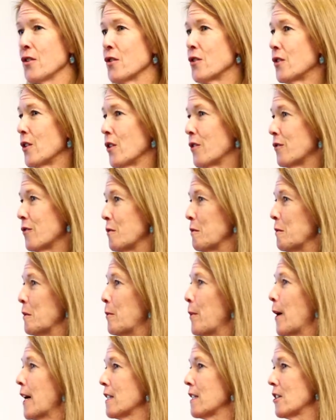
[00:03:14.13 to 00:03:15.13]
So from a
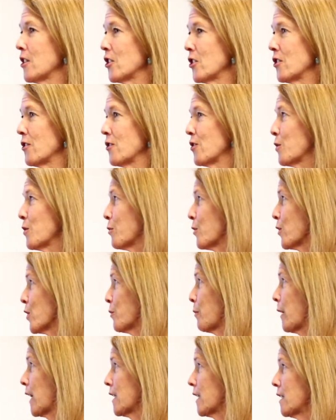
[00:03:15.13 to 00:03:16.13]
practitioner's
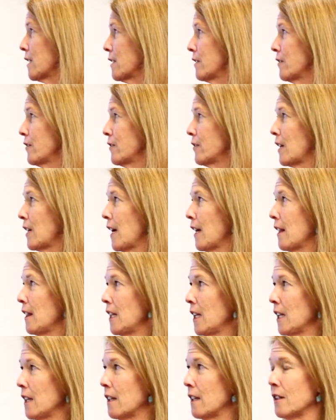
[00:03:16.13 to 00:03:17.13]
perspective, I
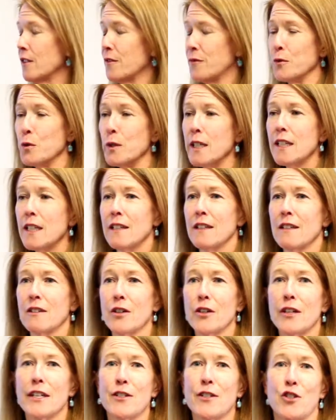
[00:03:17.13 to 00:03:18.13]
think that avoiding
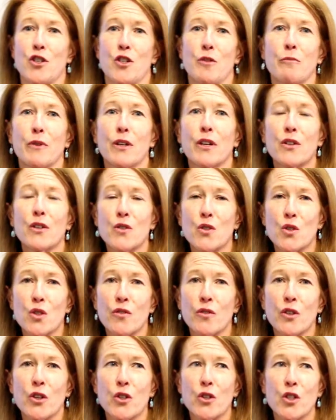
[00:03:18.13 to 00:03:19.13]
guardianship and
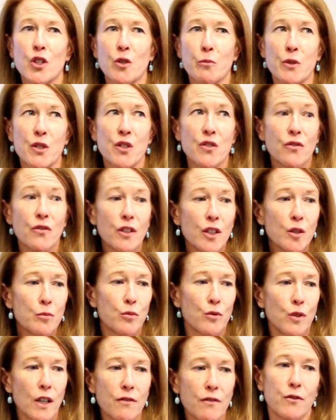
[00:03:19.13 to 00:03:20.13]
conservatorship is far
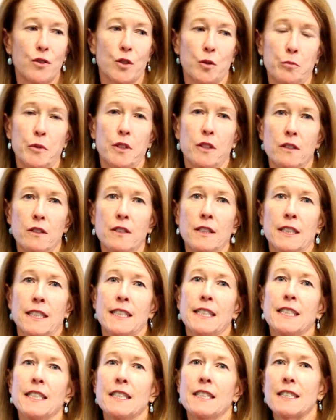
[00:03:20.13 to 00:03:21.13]
preferable
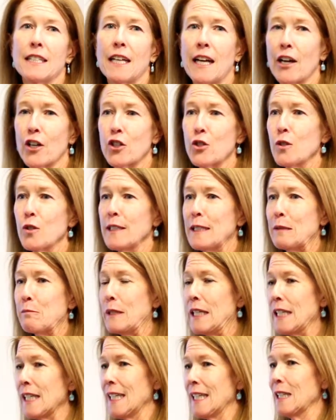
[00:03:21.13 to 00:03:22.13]
to actually
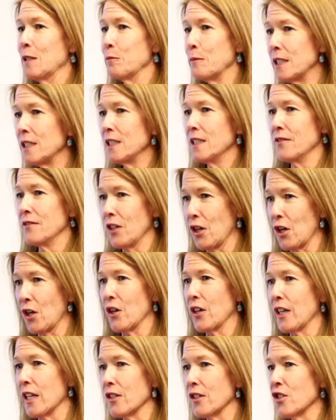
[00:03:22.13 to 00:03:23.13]
being in the middle of a
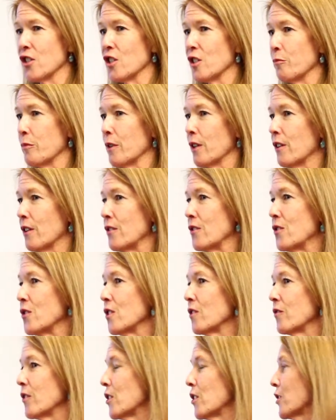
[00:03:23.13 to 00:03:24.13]
guardianship and
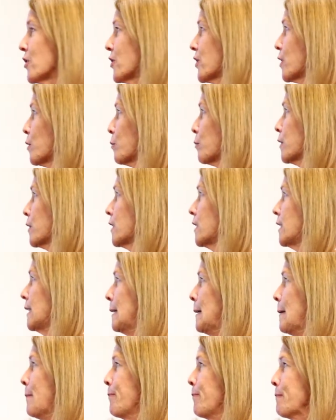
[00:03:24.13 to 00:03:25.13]
conservatorship.
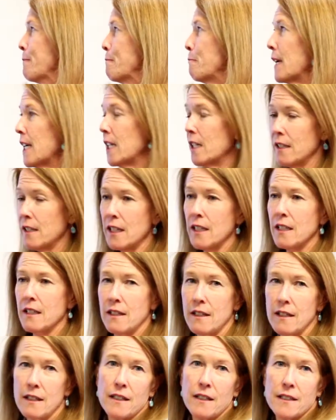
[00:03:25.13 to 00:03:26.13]
But
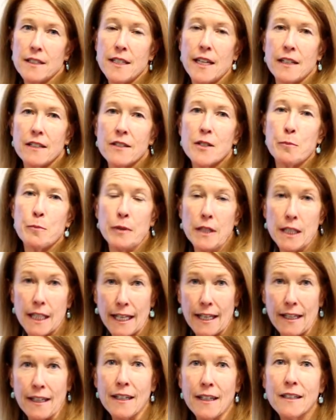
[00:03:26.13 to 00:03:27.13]
it entails
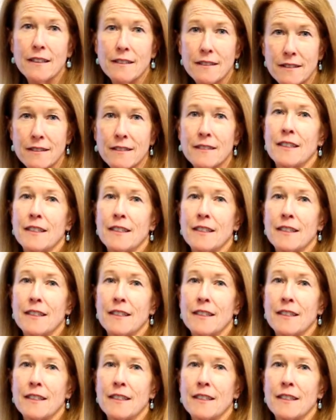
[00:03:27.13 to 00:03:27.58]
planning.